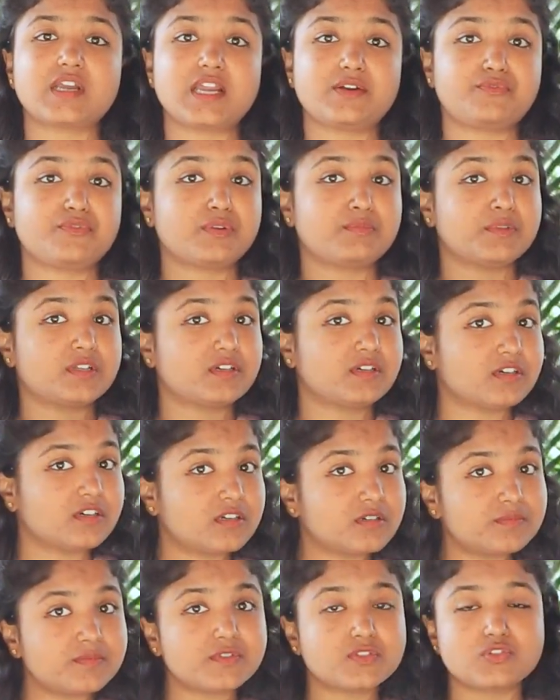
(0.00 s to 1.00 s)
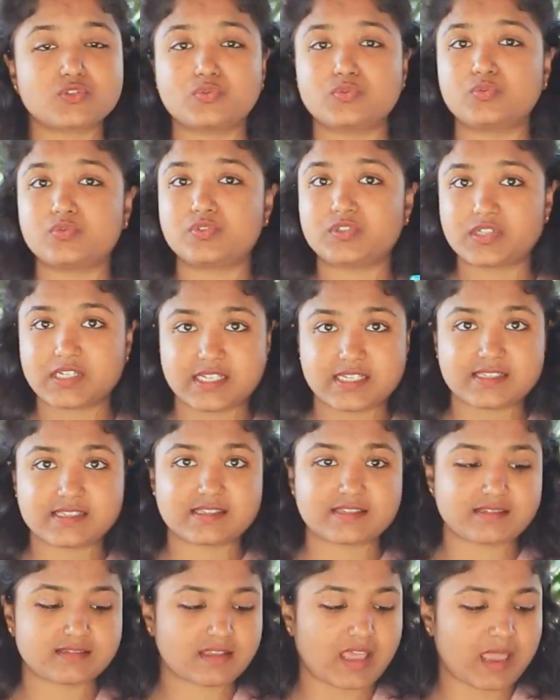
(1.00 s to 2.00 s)
right from the herbs to
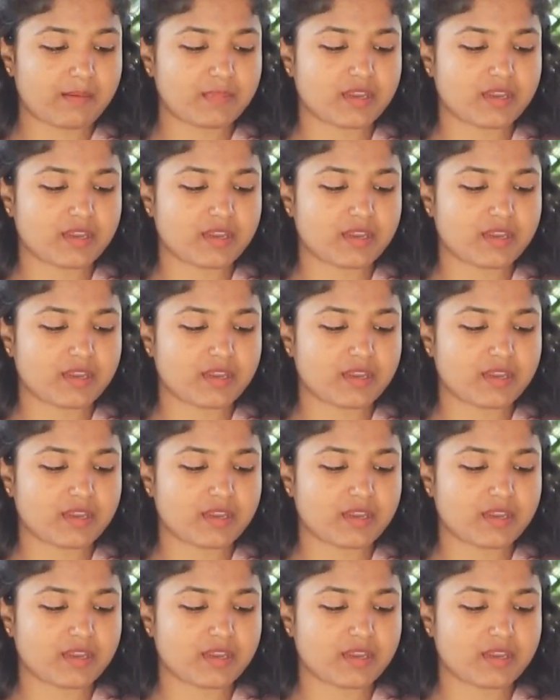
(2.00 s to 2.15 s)
trees.